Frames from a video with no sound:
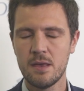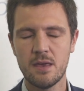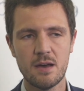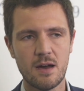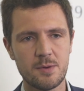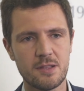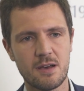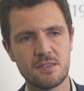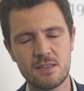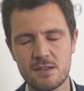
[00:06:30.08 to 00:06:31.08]
Yeah, I mean, I
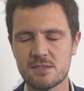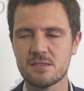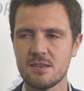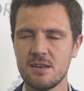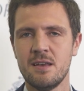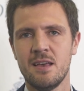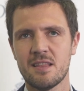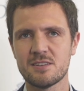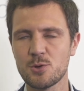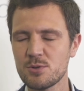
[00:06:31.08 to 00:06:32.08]
think that's
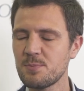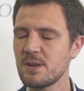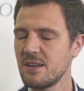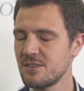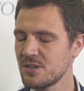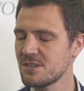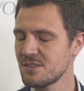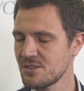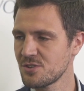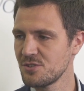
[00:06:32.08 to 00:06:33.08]
always been an interesting
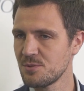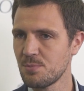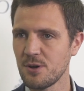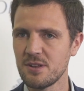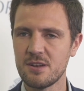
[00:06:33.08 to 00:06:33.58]
discussion point.